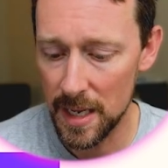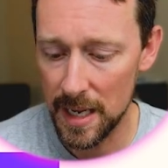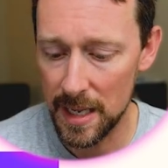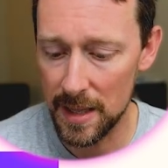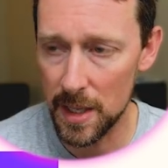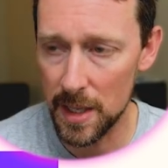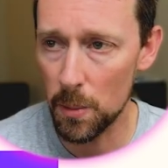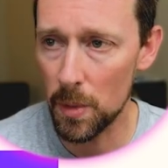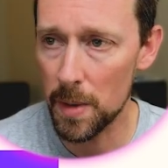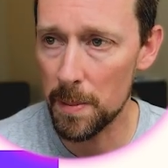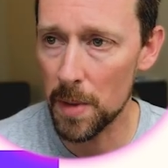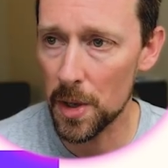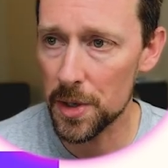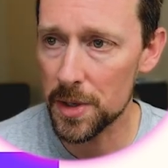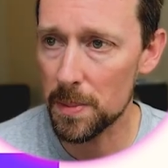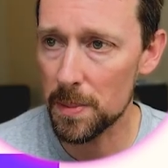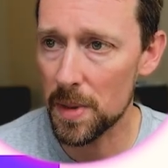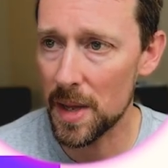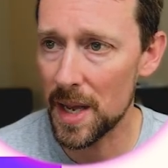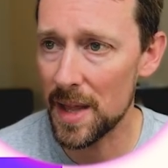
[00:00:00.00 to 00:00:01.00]
and then we
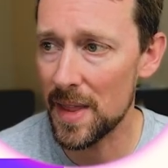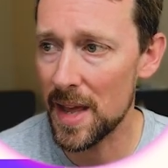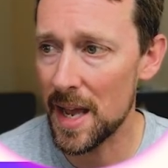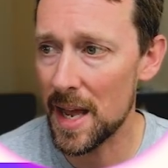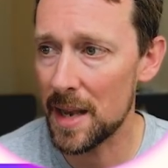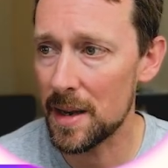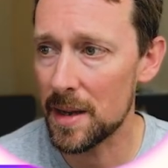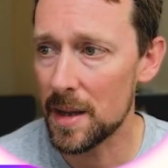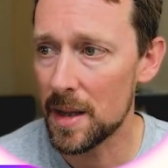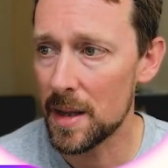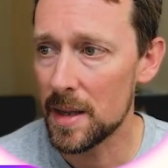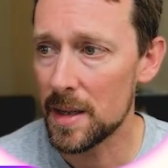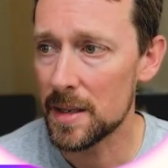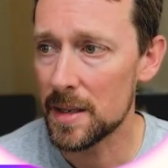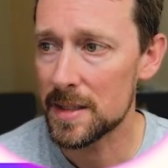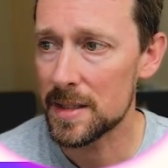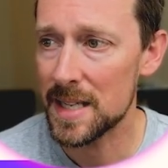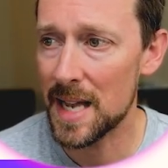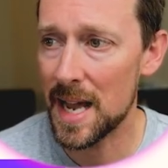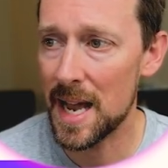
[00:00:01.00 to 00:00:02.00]
multiply that
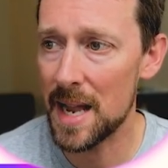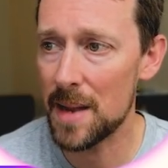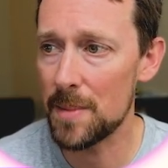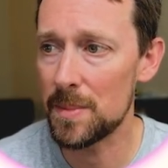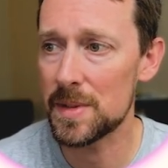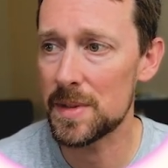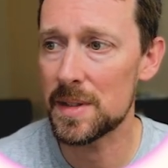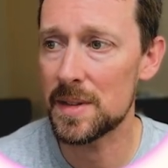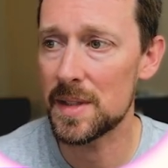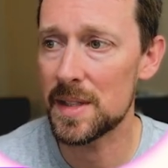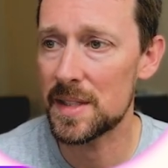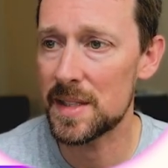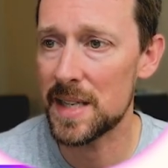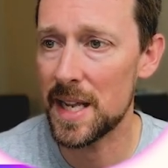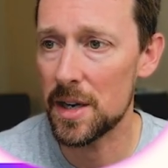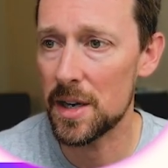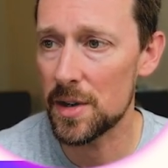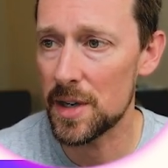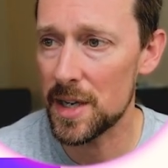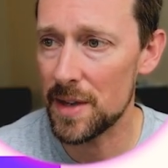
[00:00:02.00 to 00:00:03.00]
times the
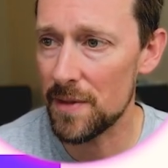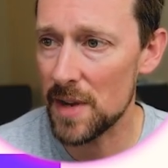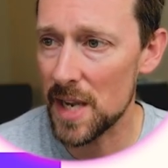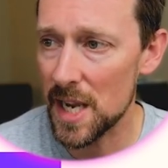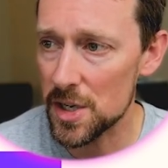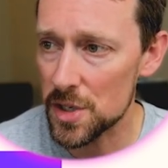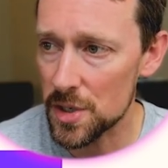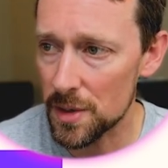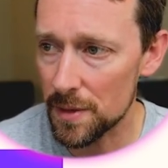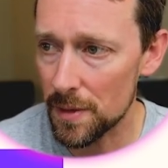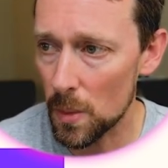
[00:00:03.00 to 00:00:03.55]
standard deviation